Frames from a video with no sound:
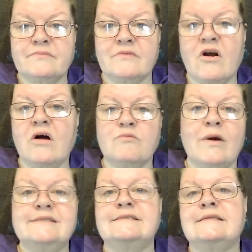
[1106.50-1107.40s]
on
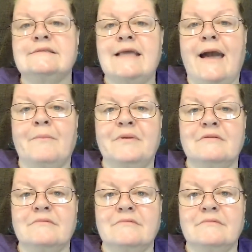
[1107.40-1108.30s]
what didn't happen,
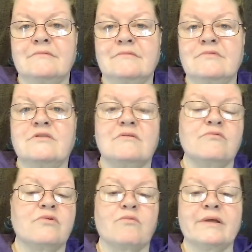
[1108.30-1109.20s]
the
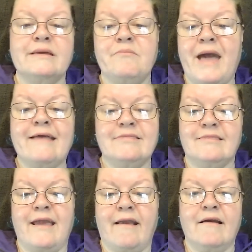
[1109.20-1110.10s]
really bad
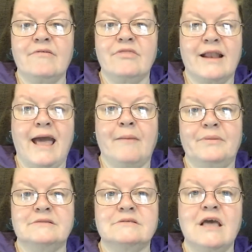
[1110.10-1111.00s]
thing that
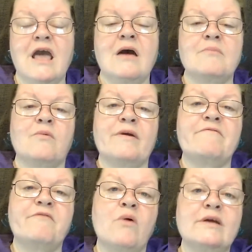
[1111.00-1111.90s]
happened, but we
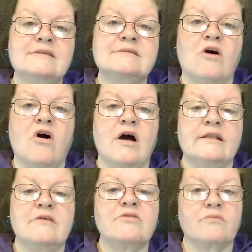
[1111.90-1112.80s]
focus
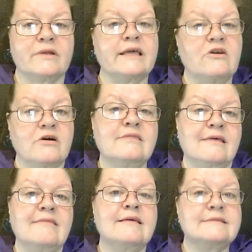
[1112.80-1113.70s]
on the really good
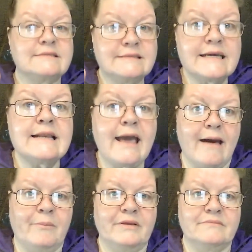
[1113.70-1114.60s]
thing that did
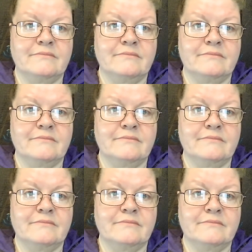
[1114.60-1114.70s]
happen.